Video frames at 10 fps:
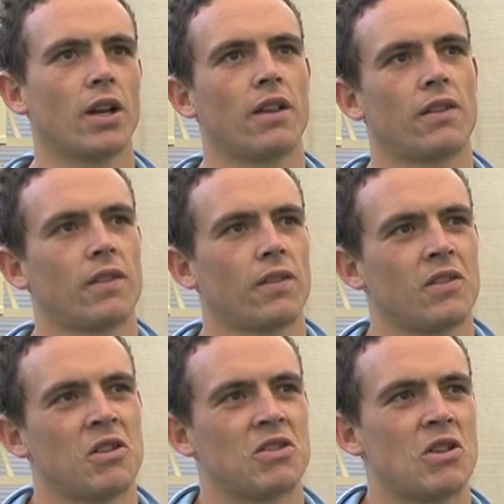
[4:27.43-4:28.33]
And
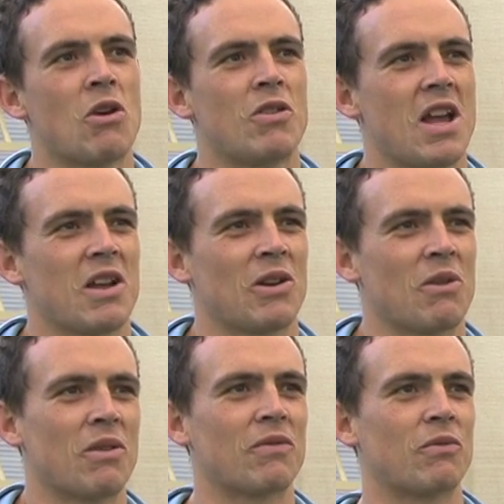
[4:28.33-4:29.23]
it's no doubt,
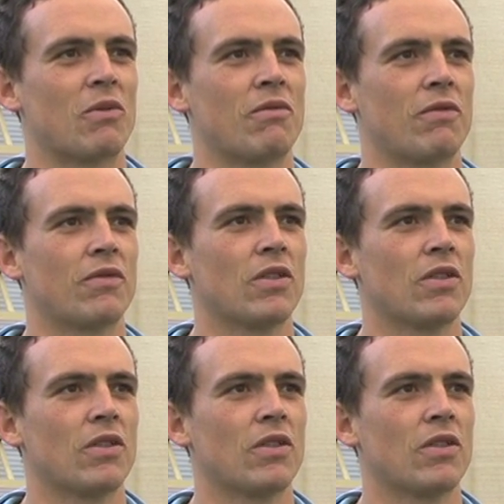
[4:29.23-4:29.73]
we've